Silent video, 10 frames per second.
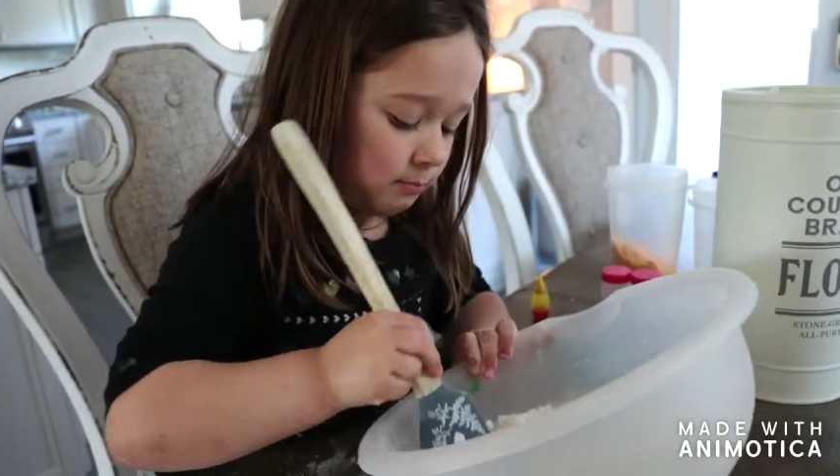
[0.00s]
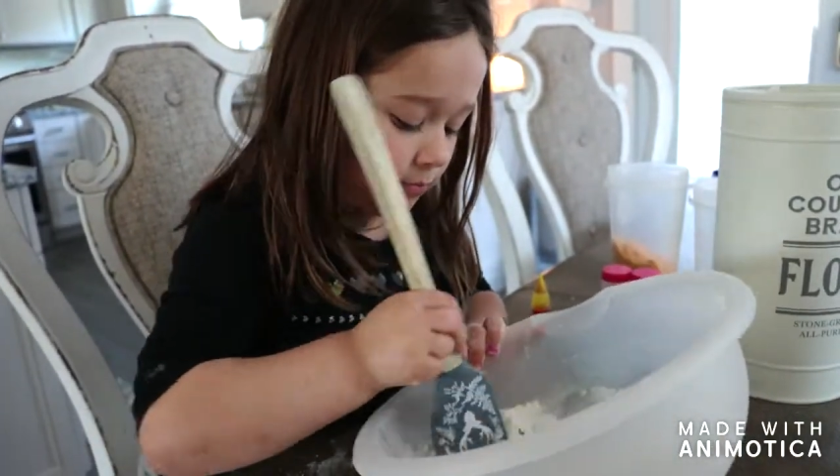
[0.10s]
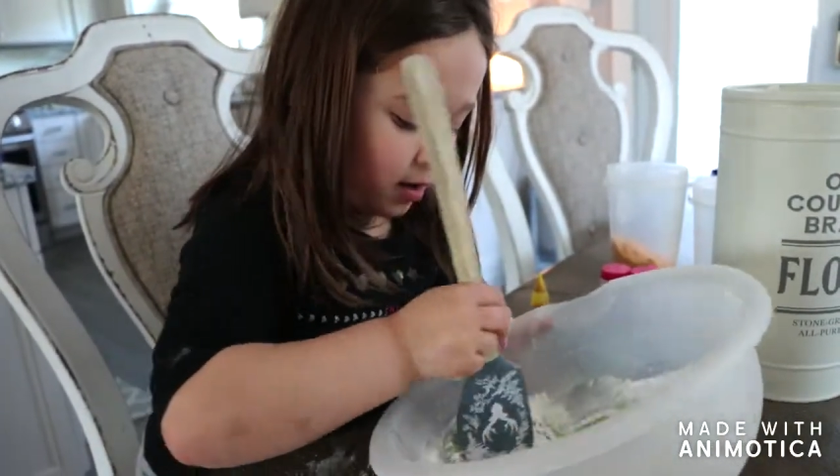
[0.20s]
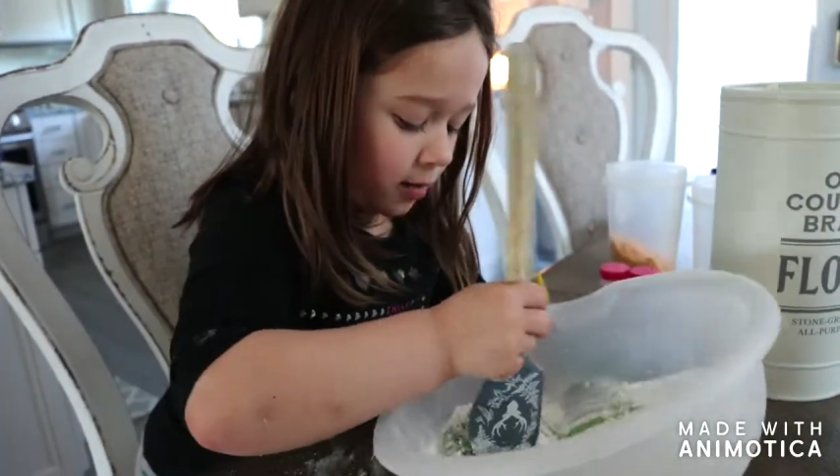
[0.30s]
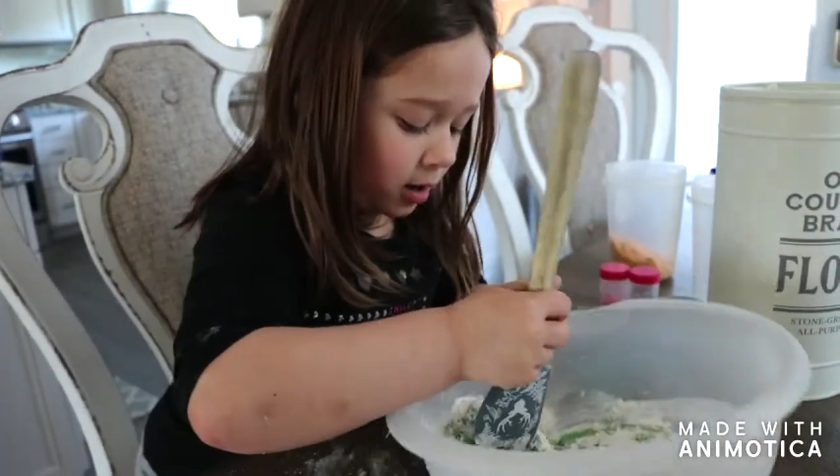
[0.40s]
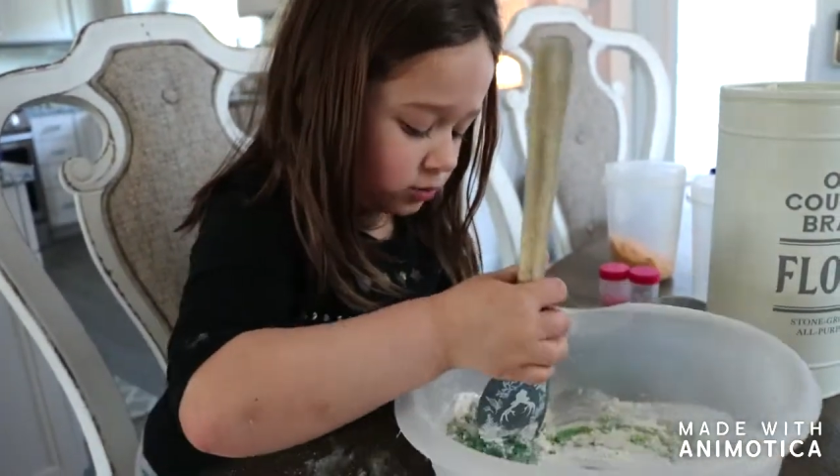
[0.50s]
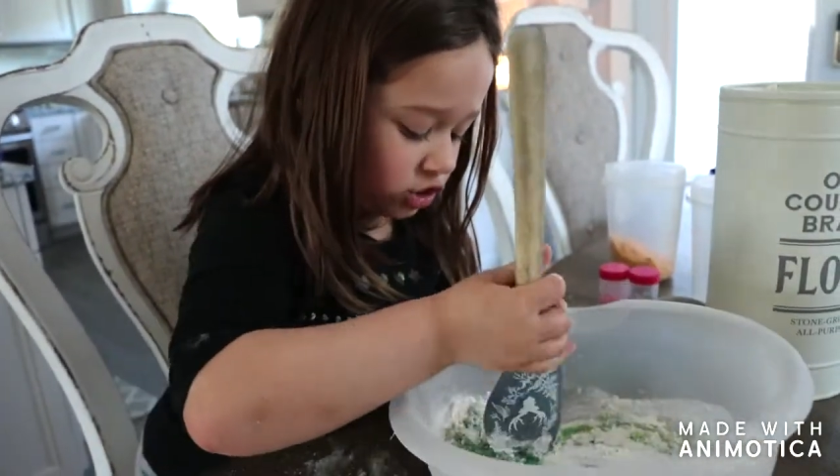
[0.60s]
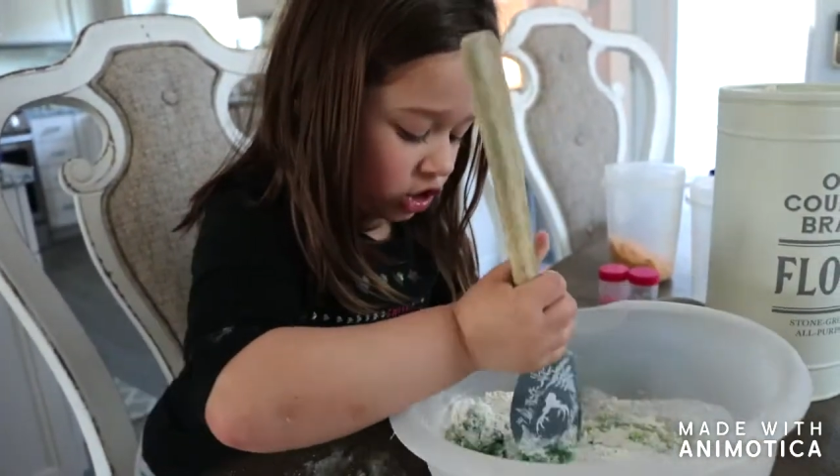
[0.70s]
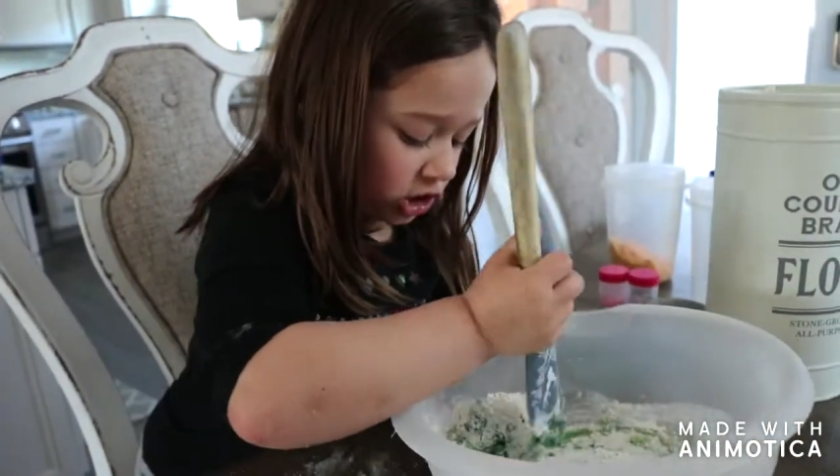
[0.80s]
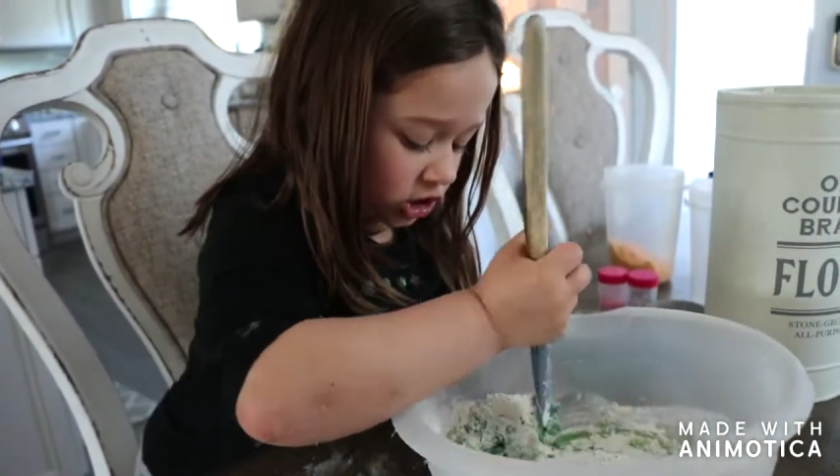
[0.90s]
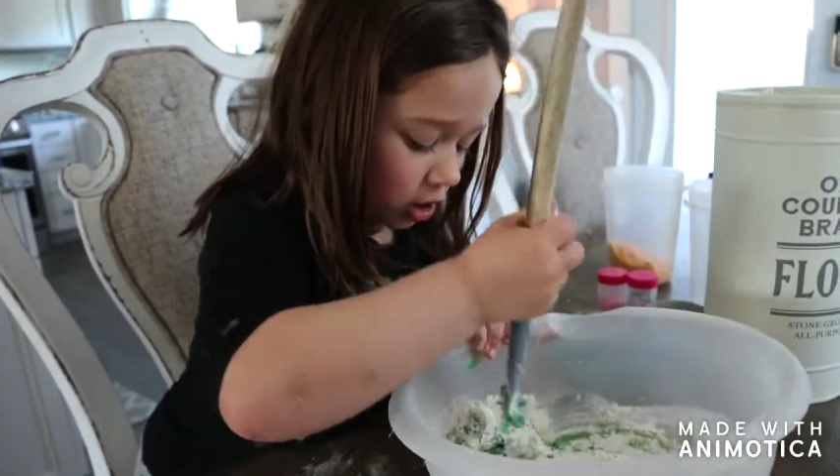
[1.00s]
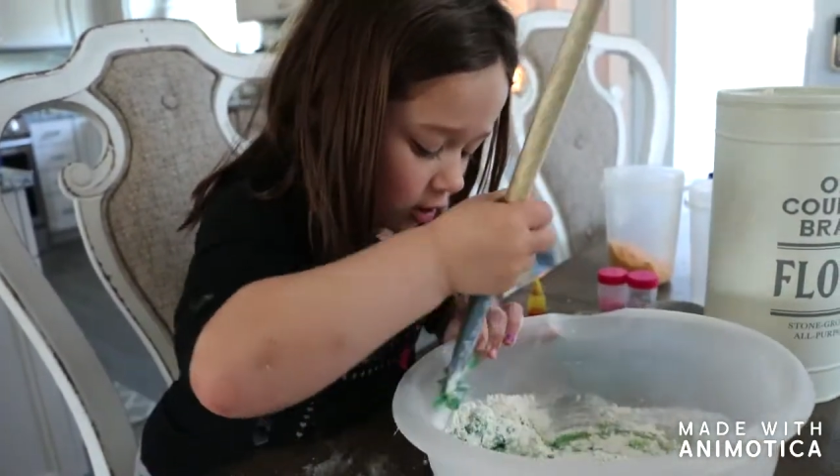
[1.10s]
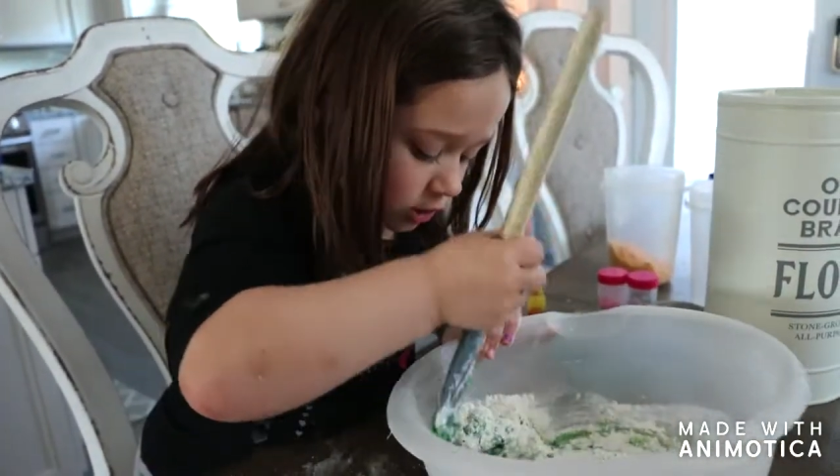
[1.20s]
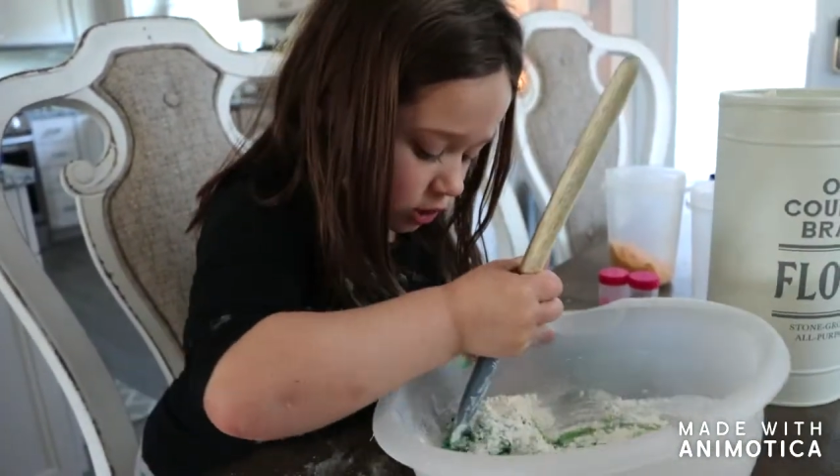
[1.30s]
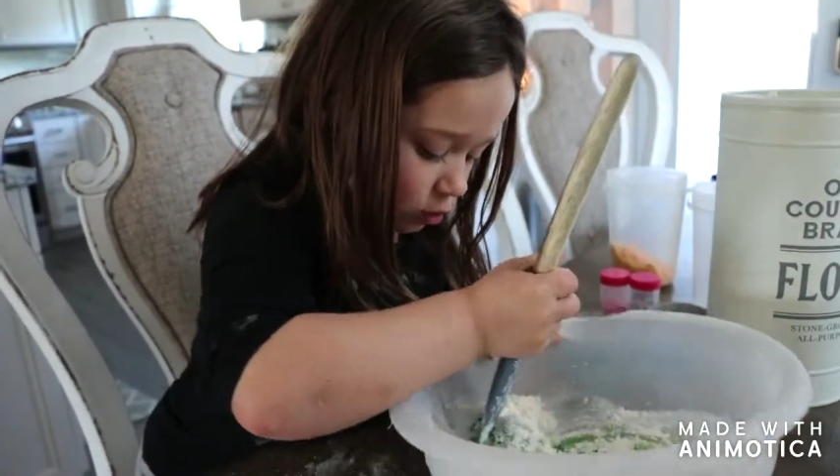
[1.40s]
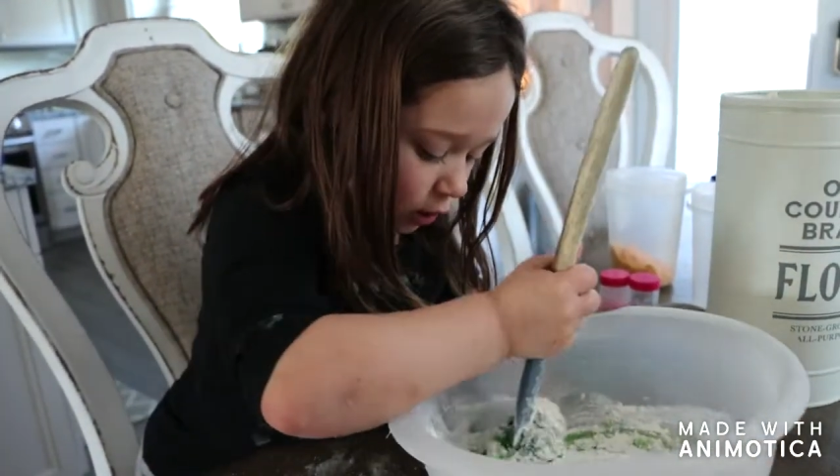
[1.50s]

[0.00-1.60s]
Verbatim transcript: My mom just got to